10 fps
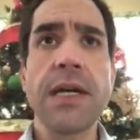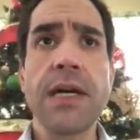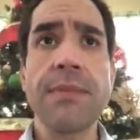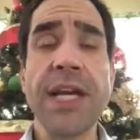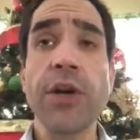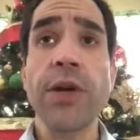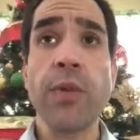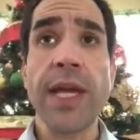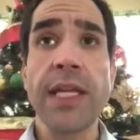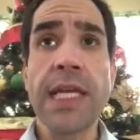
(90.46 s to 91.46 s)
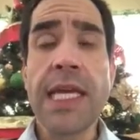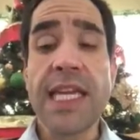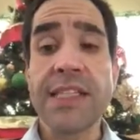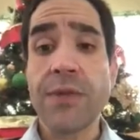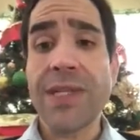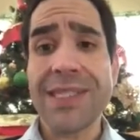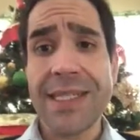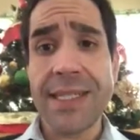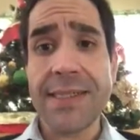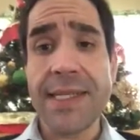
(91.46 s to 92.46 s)
My current weight is
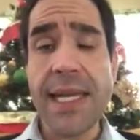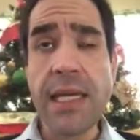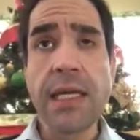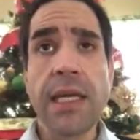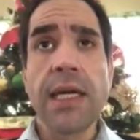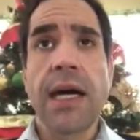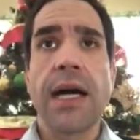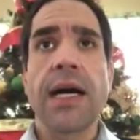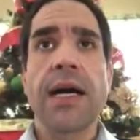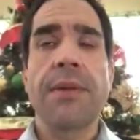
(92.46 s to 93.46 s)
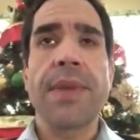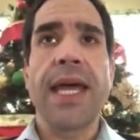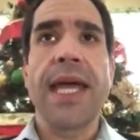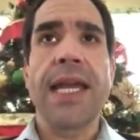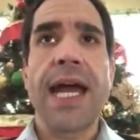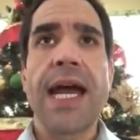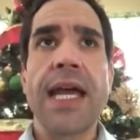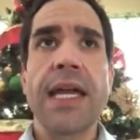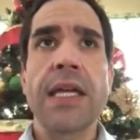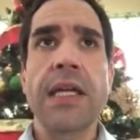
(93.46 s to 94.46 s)
160, and
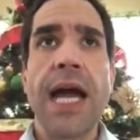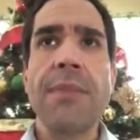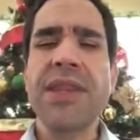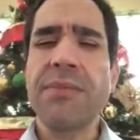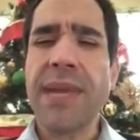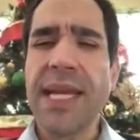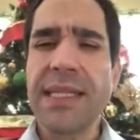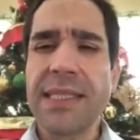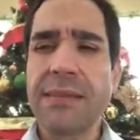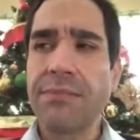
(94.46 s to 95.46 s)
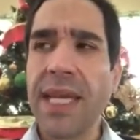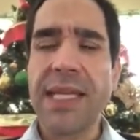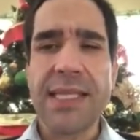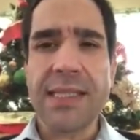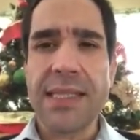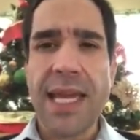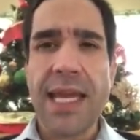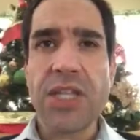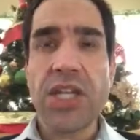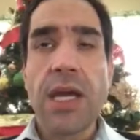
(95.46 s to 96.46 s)
I'm in the maintenance
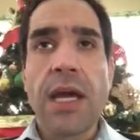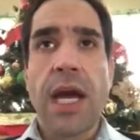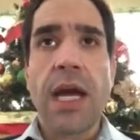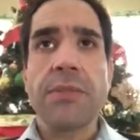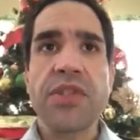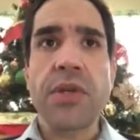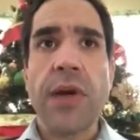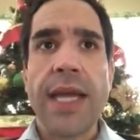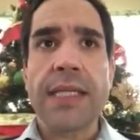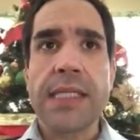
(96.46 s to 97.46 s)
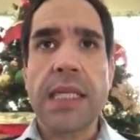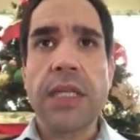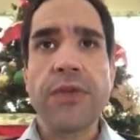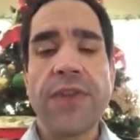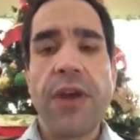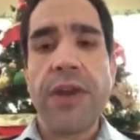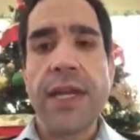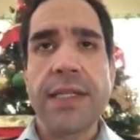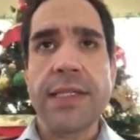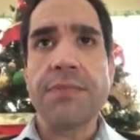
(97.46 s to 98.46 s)
stage, so I can see a little
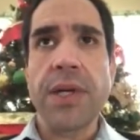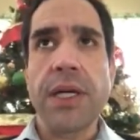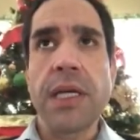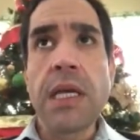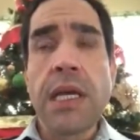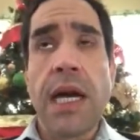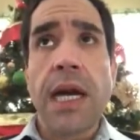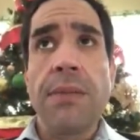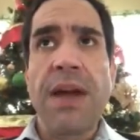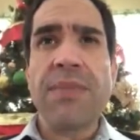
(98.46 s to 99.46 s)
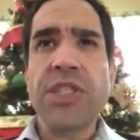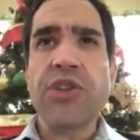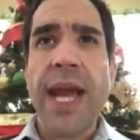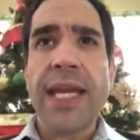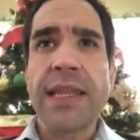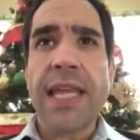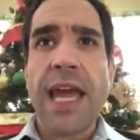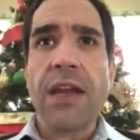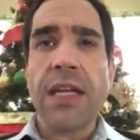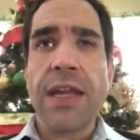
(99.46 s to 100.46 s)
variance, but I've been tracking
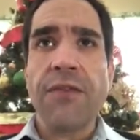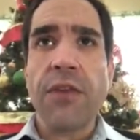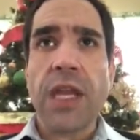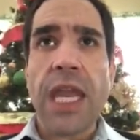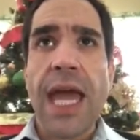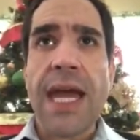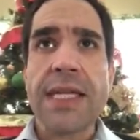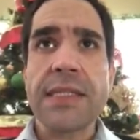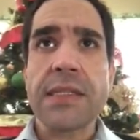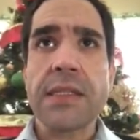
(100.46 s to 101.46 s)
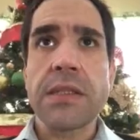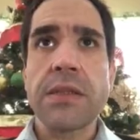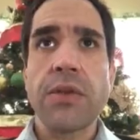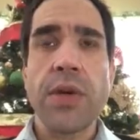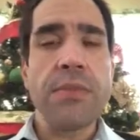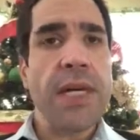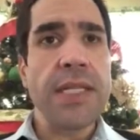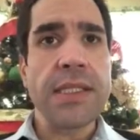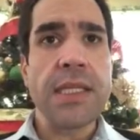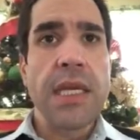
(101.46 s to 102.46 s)
that, and for the last 3
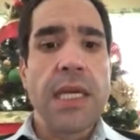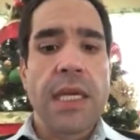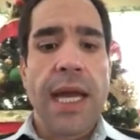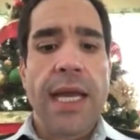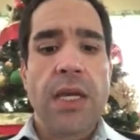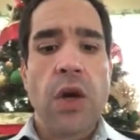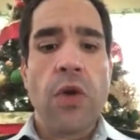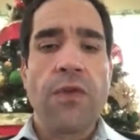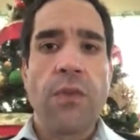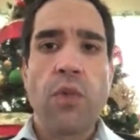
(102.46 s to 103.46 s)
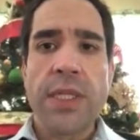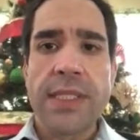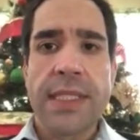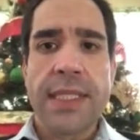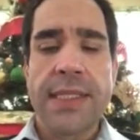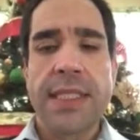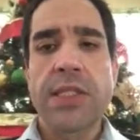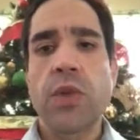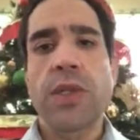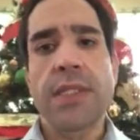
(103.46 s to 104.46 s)
months, I go from 160
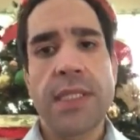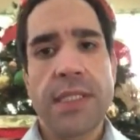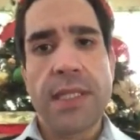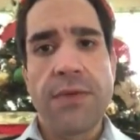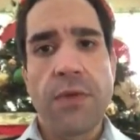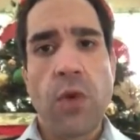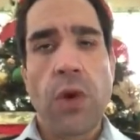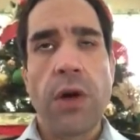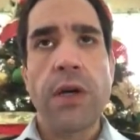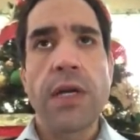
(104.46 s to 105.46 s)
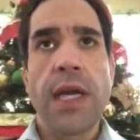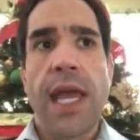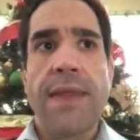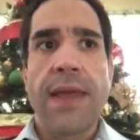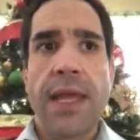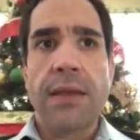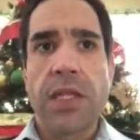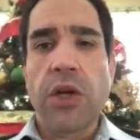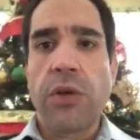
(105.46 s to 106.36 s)
to 164, and then,